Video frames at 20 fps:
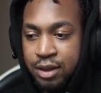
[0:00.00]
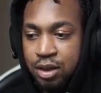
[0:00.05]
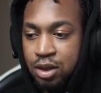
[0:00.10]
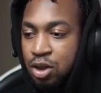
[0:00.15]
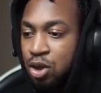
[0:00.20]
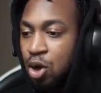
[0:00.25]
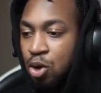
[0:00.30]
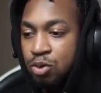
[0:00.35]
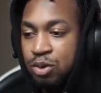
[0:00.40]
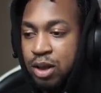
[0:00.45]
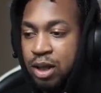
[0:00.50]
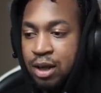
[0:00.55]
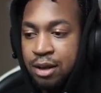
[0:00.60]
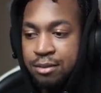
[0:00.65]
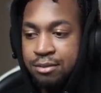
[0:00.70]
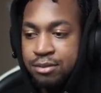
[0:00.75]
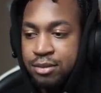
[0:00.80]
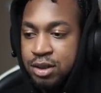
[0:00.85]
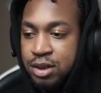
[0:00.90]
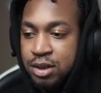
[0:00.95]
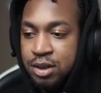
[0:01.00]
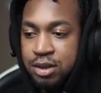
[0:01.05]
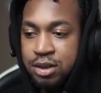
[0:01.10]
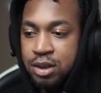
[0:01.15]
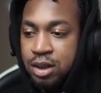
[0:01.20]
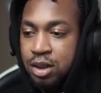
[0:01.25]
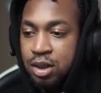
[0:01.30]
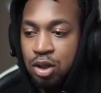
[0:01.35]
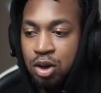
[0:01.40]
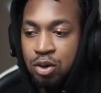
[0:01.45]
No thumbs.
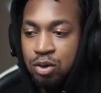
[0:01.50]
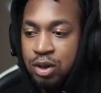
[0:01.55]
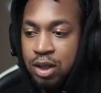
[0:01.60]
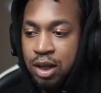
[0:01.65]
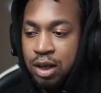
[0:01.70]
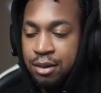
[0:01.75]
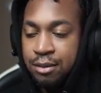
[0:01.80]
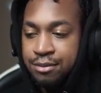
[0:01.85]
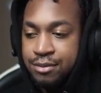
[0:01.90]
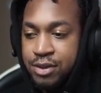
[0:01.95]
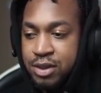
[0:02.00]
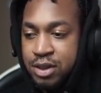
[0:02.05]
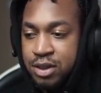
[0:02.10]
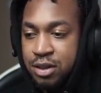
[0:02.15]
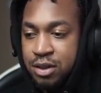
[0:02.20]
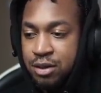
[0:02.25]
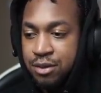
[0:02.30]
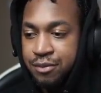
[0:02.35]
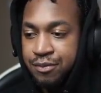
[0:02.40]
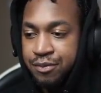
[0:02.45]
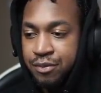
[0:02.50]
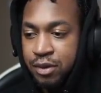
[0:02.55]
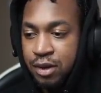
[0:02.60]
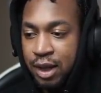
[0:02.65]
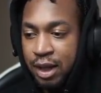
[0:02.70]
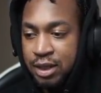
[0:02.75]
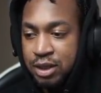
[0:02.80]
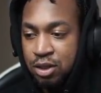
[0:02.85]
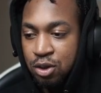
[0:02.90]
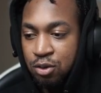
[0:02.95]
No thumbs.
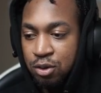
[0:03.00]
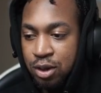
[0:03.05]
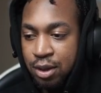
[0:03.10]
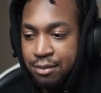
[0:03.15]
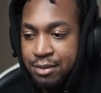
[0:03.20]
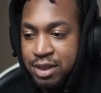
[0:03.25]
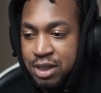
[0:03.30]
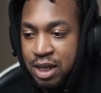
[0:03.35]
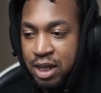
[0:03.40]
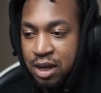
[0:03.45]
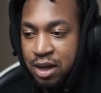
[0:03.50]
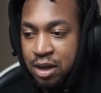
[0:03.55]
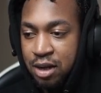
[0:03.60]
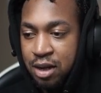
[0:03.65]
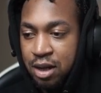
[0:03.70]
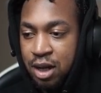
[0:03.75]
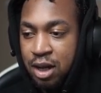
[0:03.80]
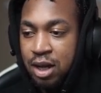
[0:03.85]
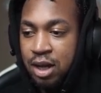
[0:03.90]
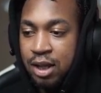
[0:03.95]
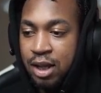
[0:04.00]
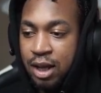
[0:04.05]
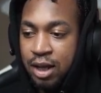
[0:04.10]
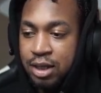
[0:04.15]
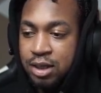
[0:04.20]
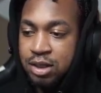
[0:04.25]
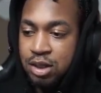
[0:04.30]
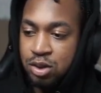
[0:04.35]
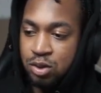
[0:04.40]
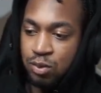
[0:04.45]
That's no thumbs there. Now
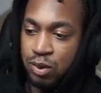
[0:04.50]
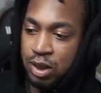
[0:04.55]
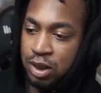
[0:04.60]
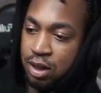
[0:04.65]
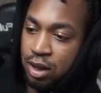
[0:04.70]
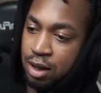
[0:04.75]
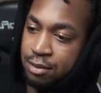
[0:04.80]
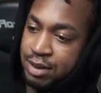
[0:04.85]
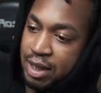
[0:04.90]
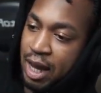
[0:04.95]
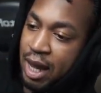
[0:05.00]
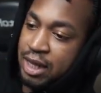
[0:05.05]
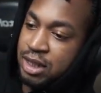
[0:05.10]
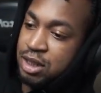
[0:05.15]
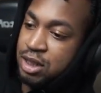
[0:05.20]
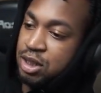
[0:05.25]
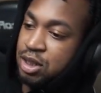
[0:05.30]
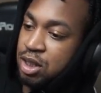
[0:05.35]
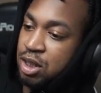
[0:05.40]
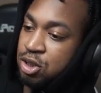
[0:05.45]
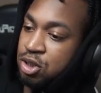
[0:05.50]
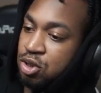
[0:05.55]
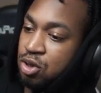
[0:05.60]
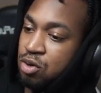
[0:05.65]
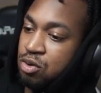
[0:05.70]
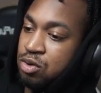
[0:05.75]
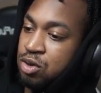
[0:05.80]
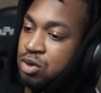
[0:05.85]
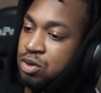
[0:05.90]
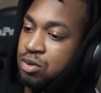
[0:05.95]
this is with thumbs. I actually should have
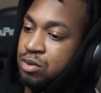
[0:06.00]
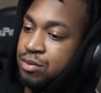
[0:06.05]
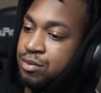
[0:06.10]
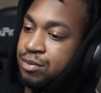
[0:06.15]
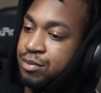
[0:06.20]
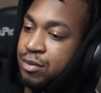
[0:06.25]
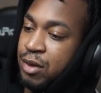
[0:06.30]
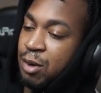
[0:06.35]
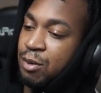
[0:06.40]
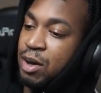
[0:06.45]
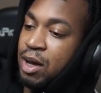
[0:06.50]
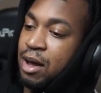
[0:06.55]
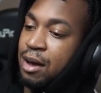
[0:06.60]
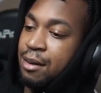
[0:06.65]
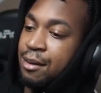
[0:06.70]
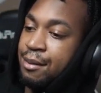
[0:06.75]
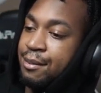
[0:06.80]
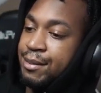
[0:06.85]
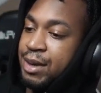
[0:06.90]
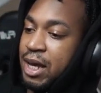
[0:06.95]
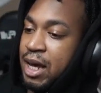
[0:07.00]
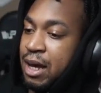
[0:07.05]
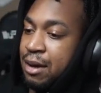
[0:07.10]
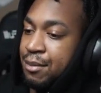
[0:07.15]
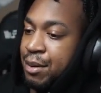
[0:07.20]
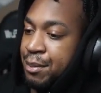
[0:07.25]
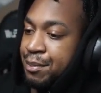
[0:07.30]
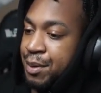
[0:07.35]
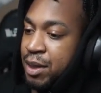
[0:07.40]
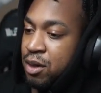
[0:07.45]
shown you. Well, I'm gonna
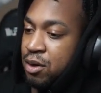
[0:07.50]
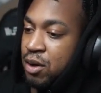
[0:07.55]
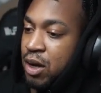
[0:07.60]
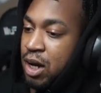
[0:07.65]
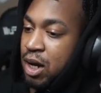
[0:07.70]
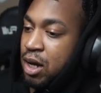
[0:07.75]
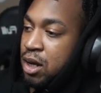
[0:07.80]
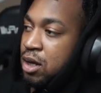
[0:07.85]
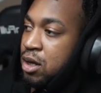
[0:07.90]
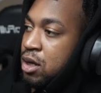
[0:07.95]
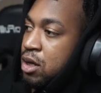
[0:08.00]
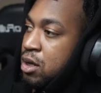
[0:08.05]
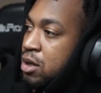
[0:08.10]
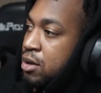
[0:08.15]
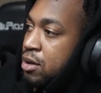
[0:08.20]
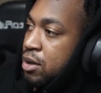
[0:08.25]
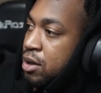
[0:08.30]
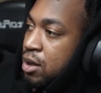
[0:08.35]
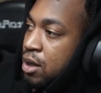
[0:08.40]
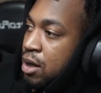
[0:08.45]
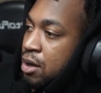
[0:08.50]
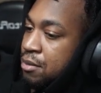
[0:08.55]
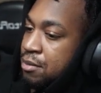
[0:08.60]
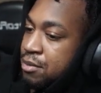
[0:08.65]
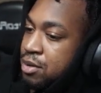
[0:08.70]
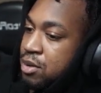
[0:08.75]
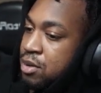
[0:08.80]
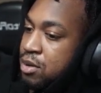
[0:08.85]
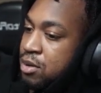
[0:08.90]
aim up a little high. Thumbs.